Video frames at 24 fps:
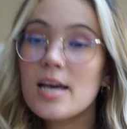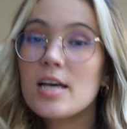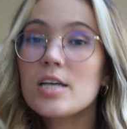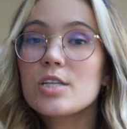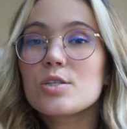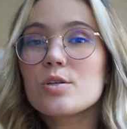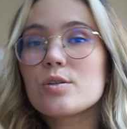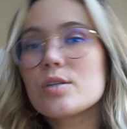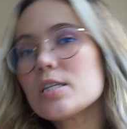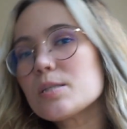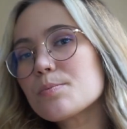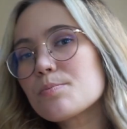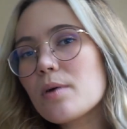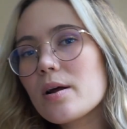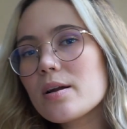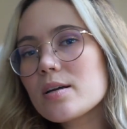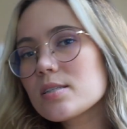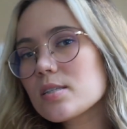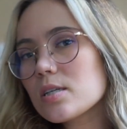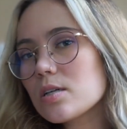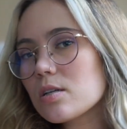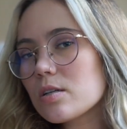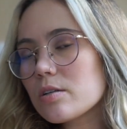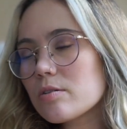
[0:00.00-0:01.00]
So these
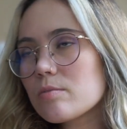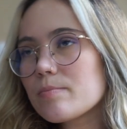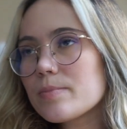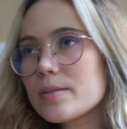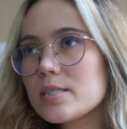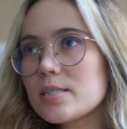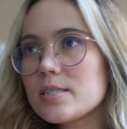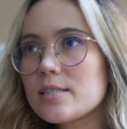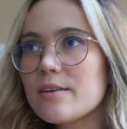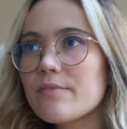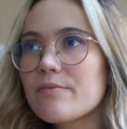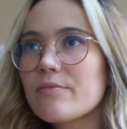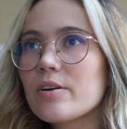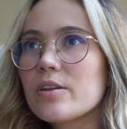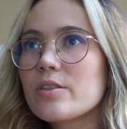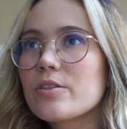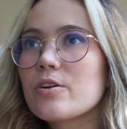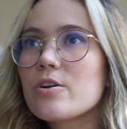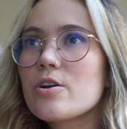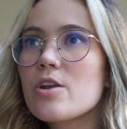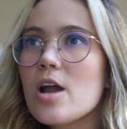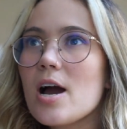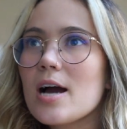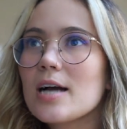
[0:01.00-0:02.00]
products are a little bit different.
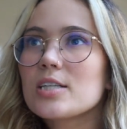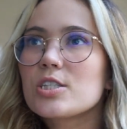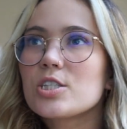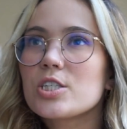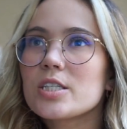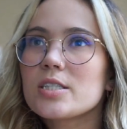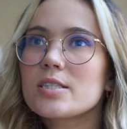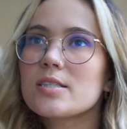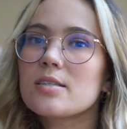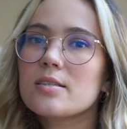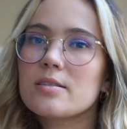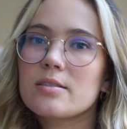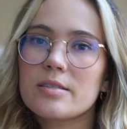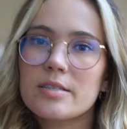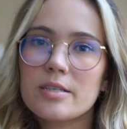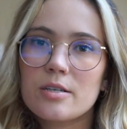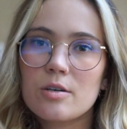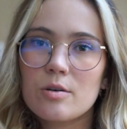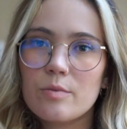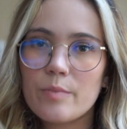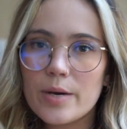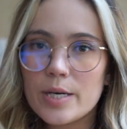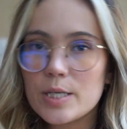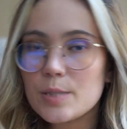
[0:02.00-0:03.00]
They're not just
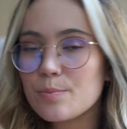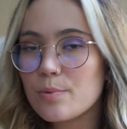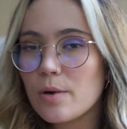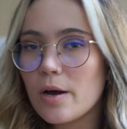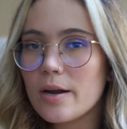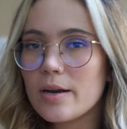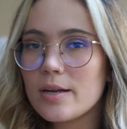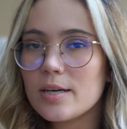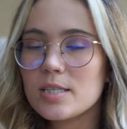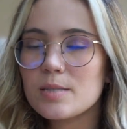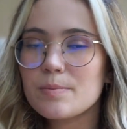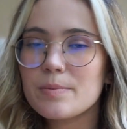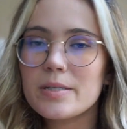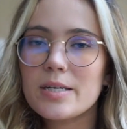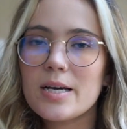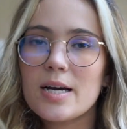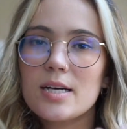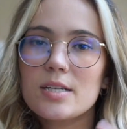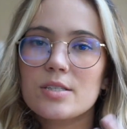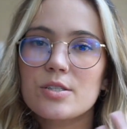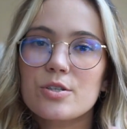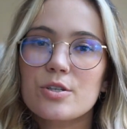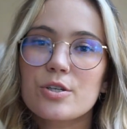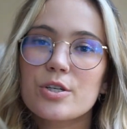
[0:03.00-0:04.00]
zero waste products
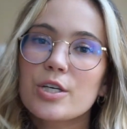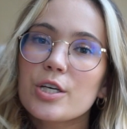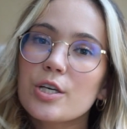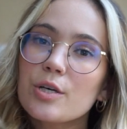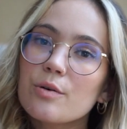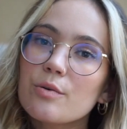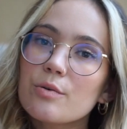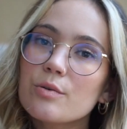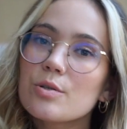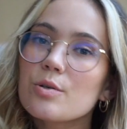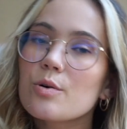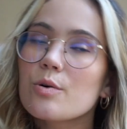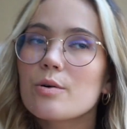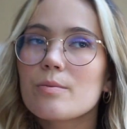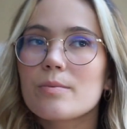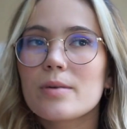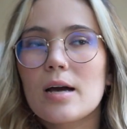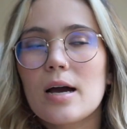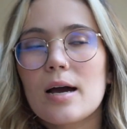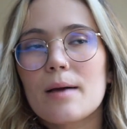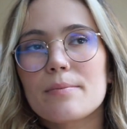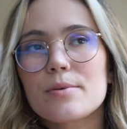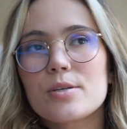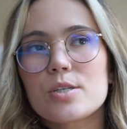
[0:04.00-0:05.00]
because they're cute or
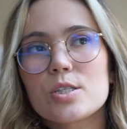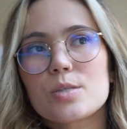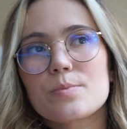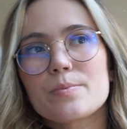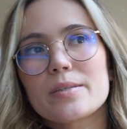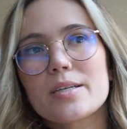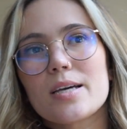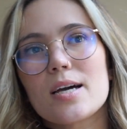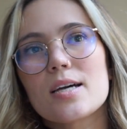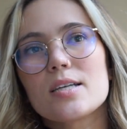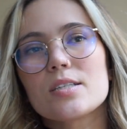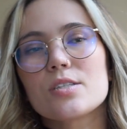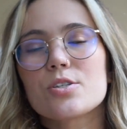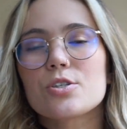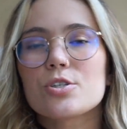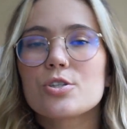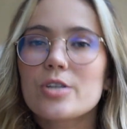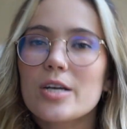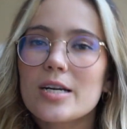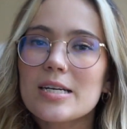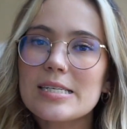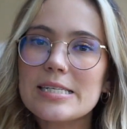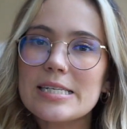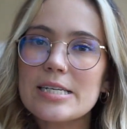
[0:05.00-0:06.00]
not just because they're
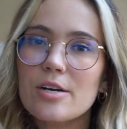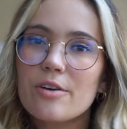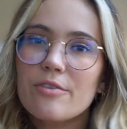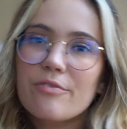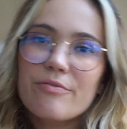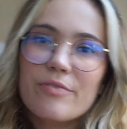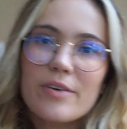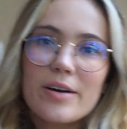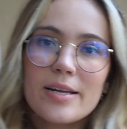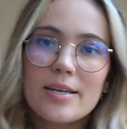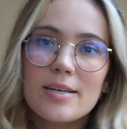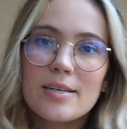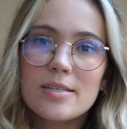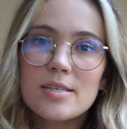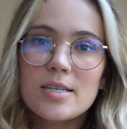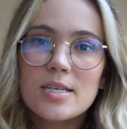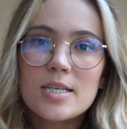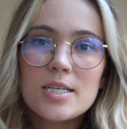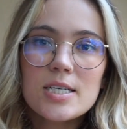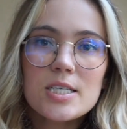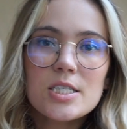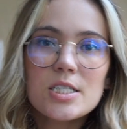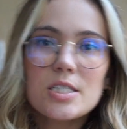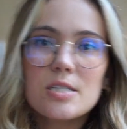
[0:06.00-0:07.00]
trendy or fun
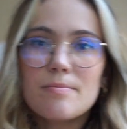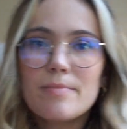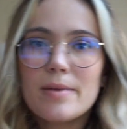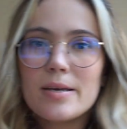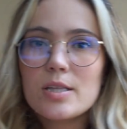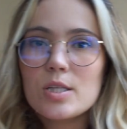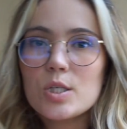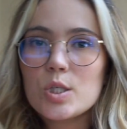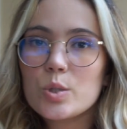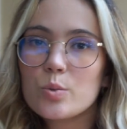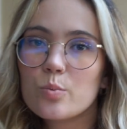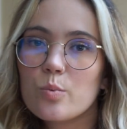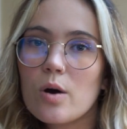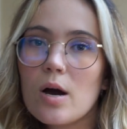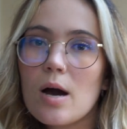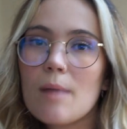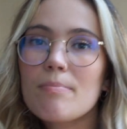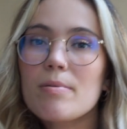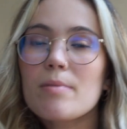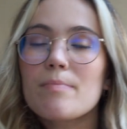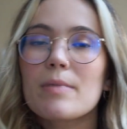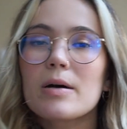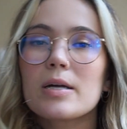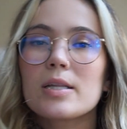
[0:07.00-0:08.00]
to make the
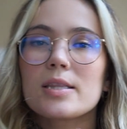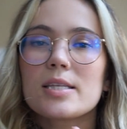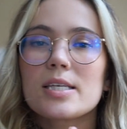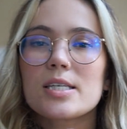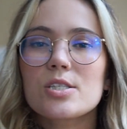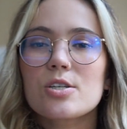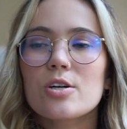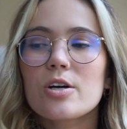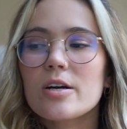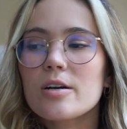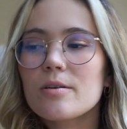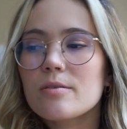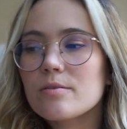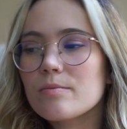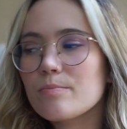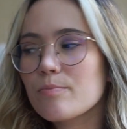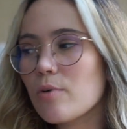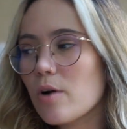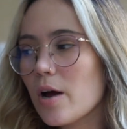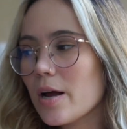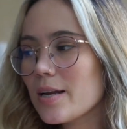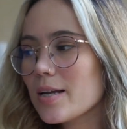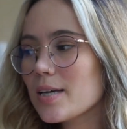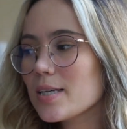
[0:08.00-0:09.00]
swap, but these are
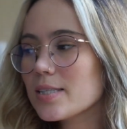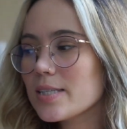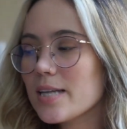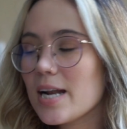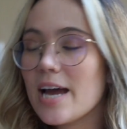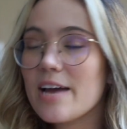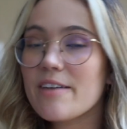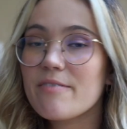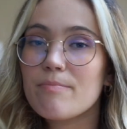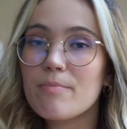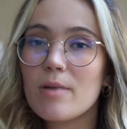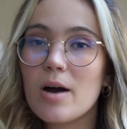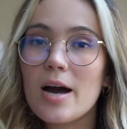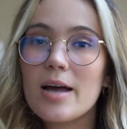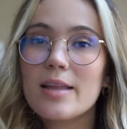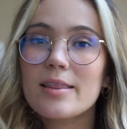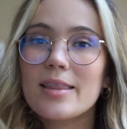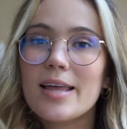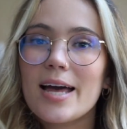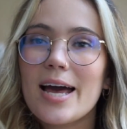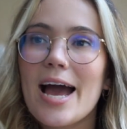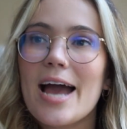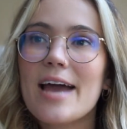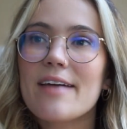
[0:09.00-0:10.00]
products that I've bought
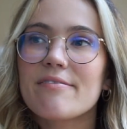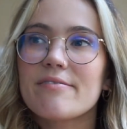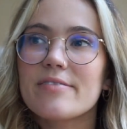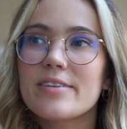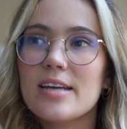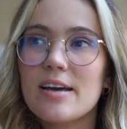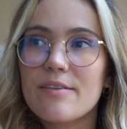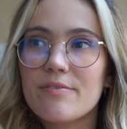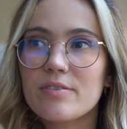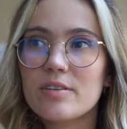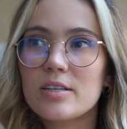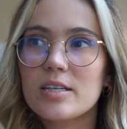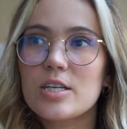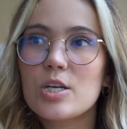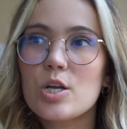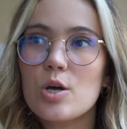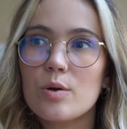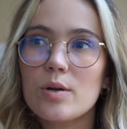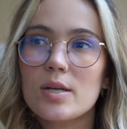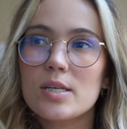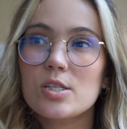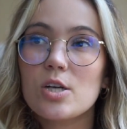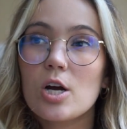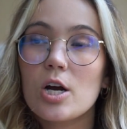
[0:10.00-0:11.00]
that I've definitely
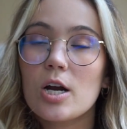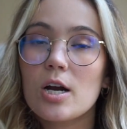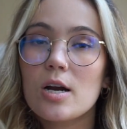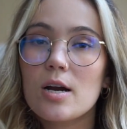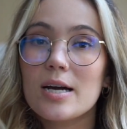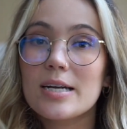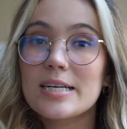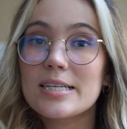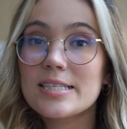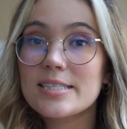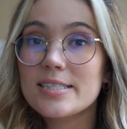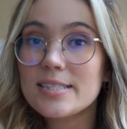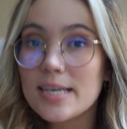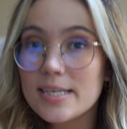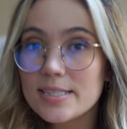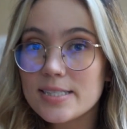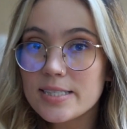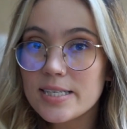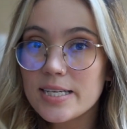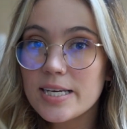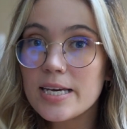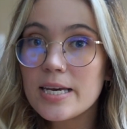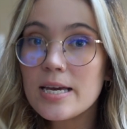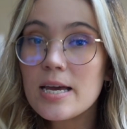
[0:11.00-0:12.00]
noticed are a
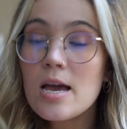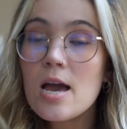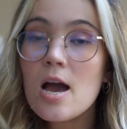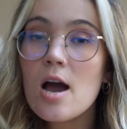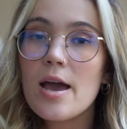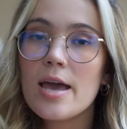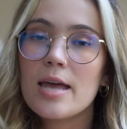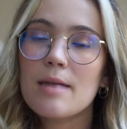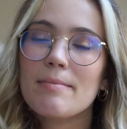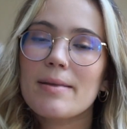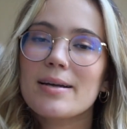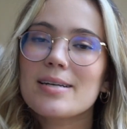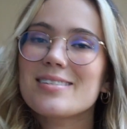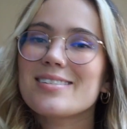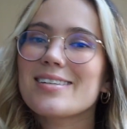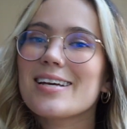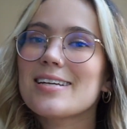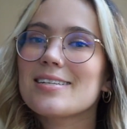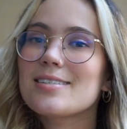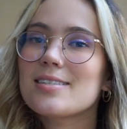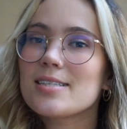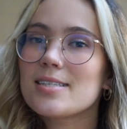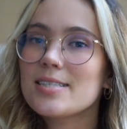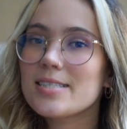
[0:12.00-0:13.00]
necessity in my
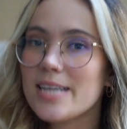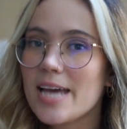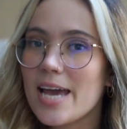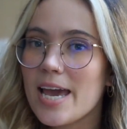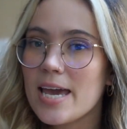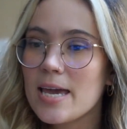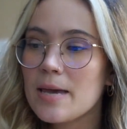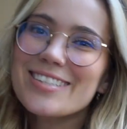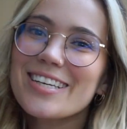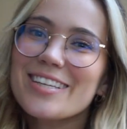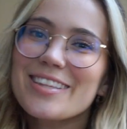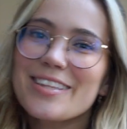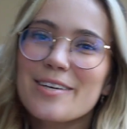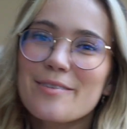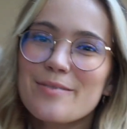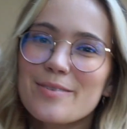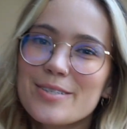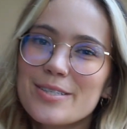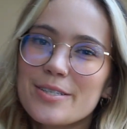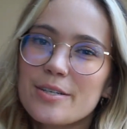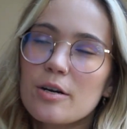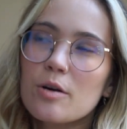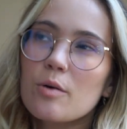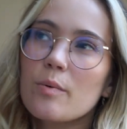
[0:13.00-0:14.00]
day-to-day. I think
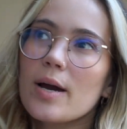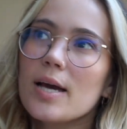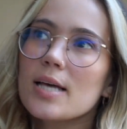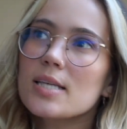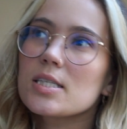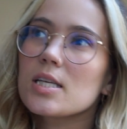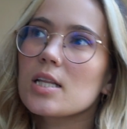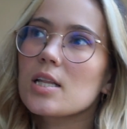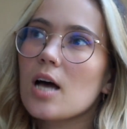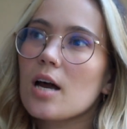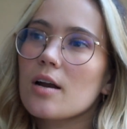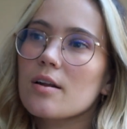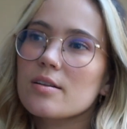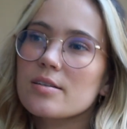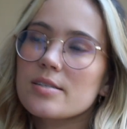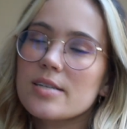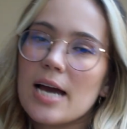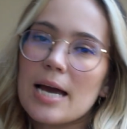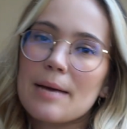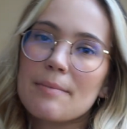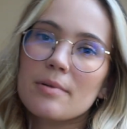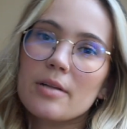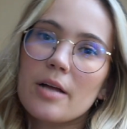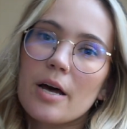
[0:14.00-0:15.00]
with zero waste, a lot of the
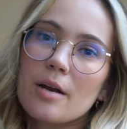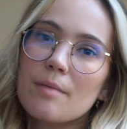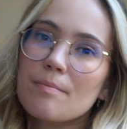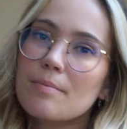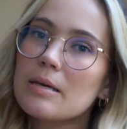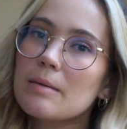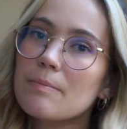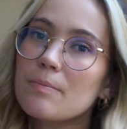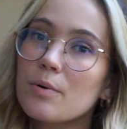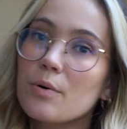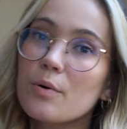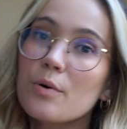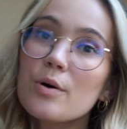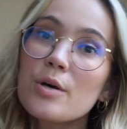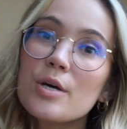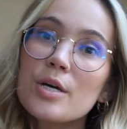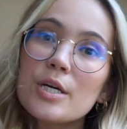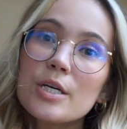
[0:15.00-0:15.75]
time, a lot of people